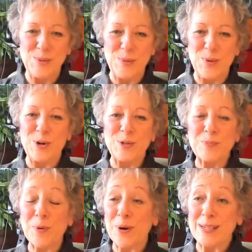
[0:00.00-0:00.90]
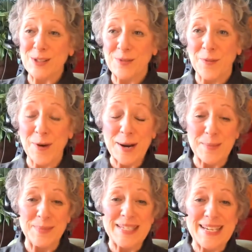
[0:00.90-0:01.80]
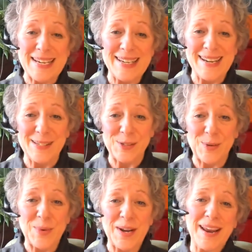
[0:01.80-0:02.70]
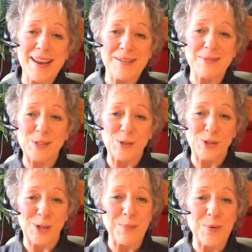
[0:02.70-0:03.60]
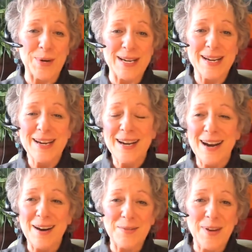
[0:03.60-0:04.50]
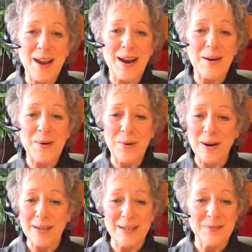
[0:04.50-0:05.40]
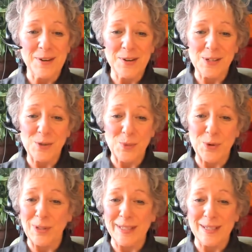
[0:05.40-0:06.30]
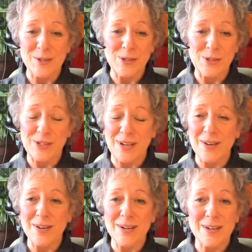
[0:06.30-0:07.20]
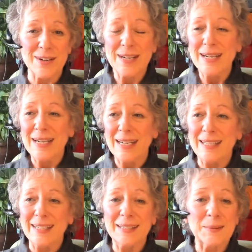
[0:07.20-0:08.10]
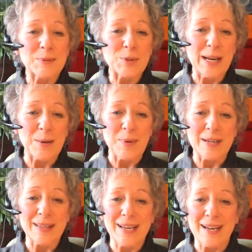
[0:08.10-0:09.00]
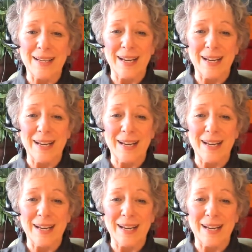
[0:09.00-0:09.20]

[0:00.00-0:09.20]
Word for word: World Press Freedom Day. And so, what I have is a summary of how uh, various world leaders are um, tweeting about that.